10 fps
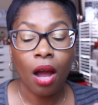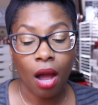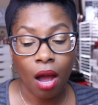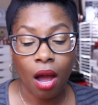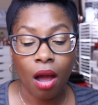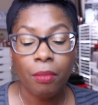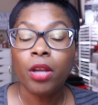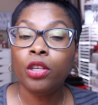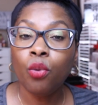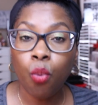Um,
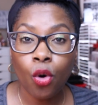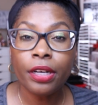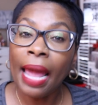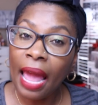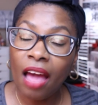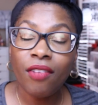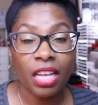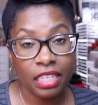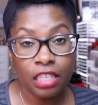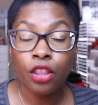you want to have
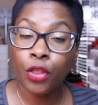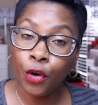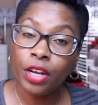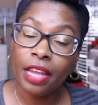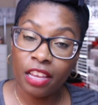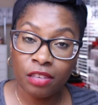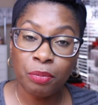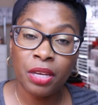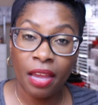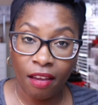at least thirty S
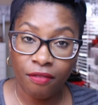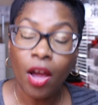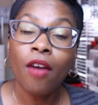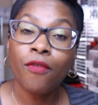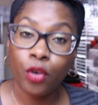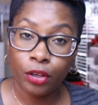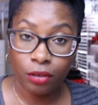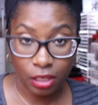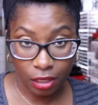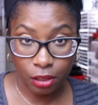P F for your
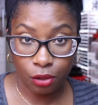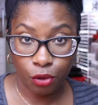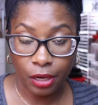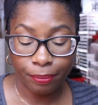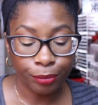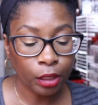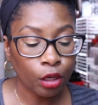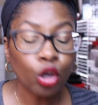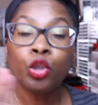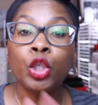sunscreen.
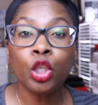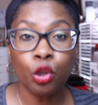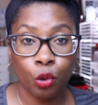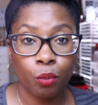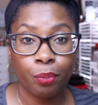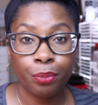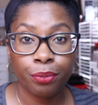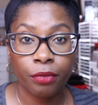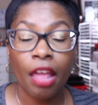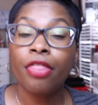Two.
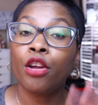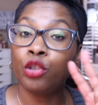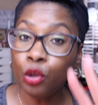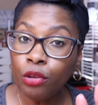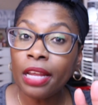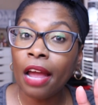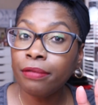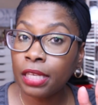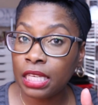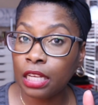There are two
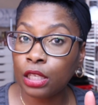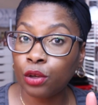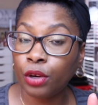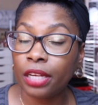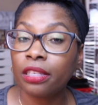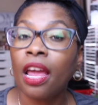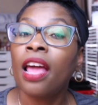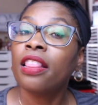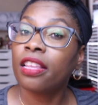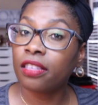types of sunscreens.
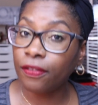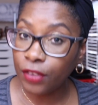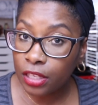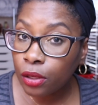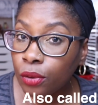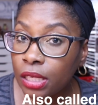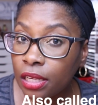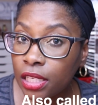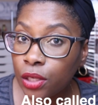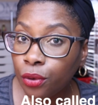There's a physical
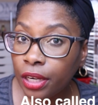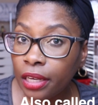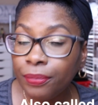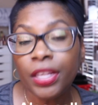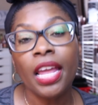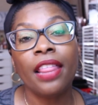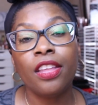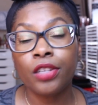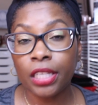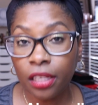sunscreen and
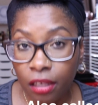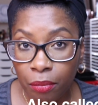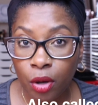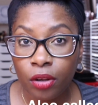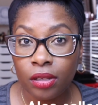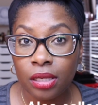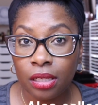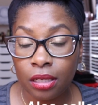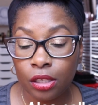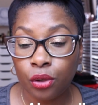there's a chemical
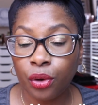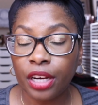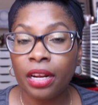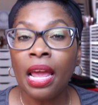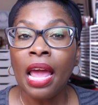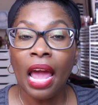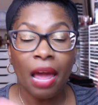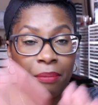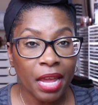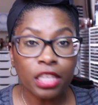sunscreen.
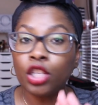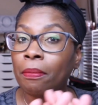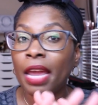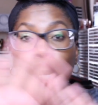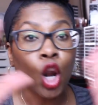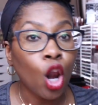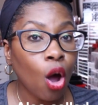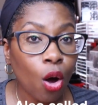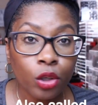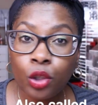And make to make a
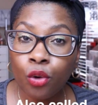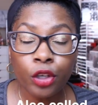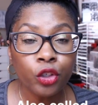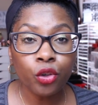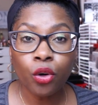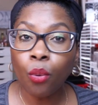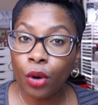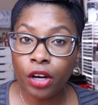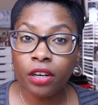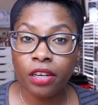long story short,
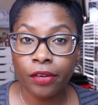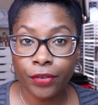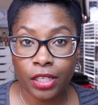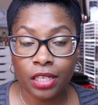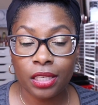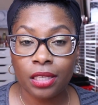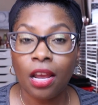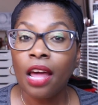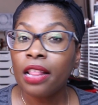what are the differences?